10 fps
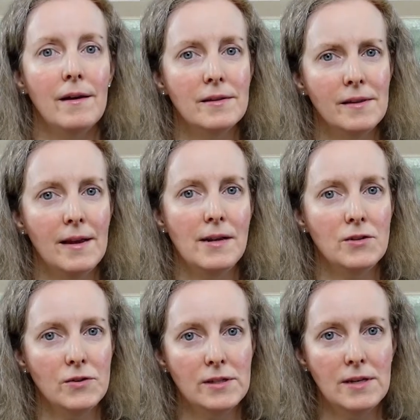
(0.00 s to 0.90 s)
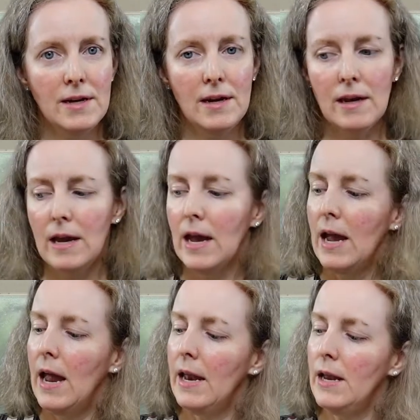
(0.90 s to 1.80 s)
Isn't that interesting?
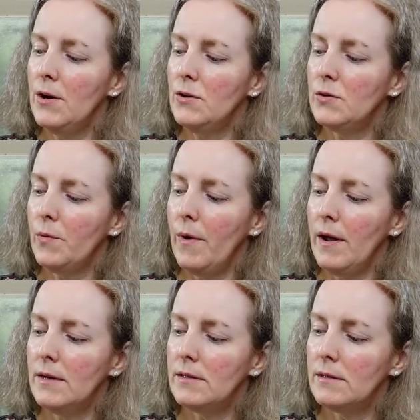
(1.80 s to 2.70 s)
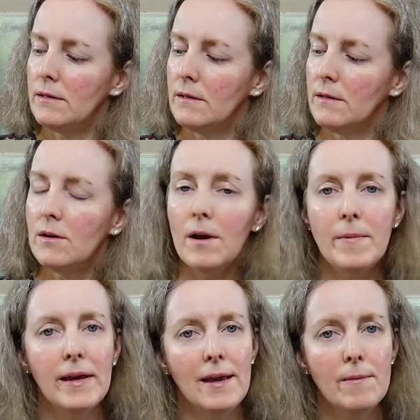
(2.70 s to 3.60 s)
And here's what Don
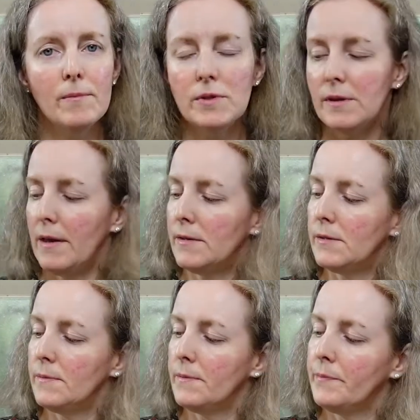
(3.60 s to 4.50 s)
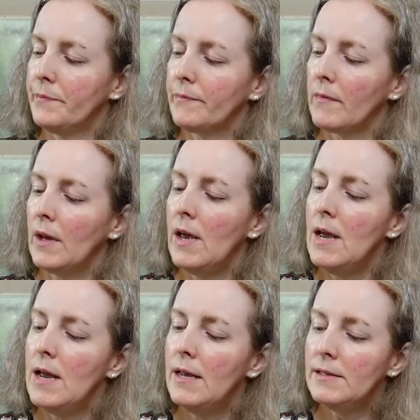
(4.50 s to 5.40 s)
McKim says.
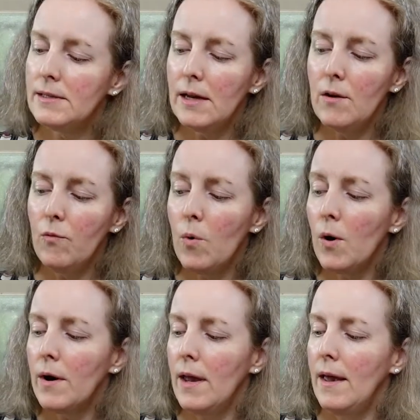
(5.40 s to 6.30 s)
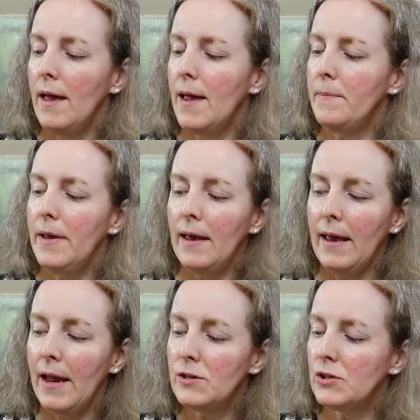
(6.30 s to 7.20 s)
Instead of worrying and being
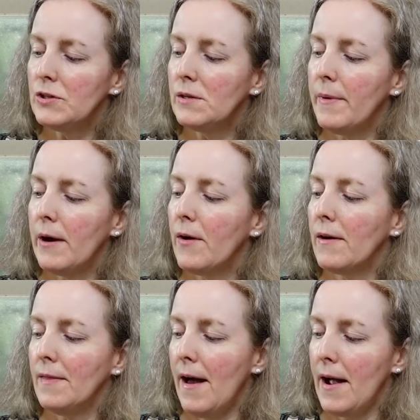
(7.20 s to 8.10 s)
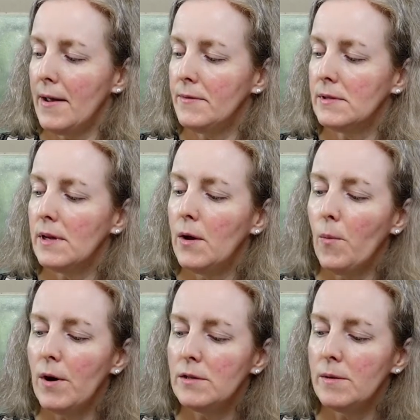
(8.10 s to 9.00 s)
anxious about our lives and
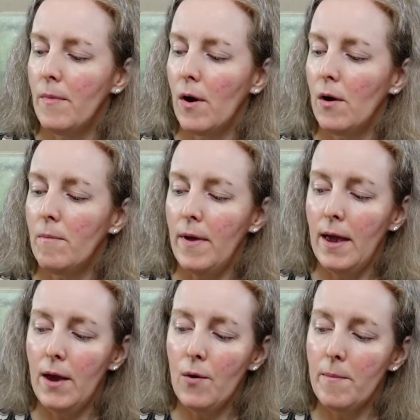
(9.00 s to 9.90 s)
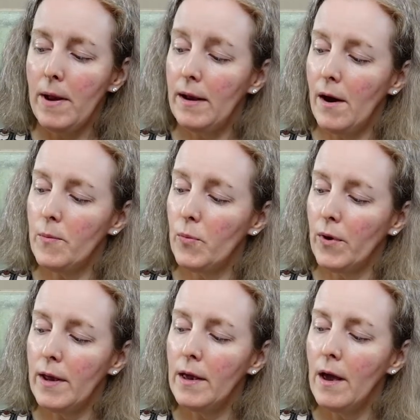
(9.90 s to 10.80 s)
what tomorrow may or may not
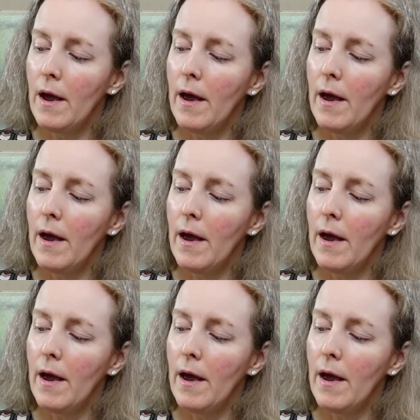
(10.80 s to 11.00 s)
bring,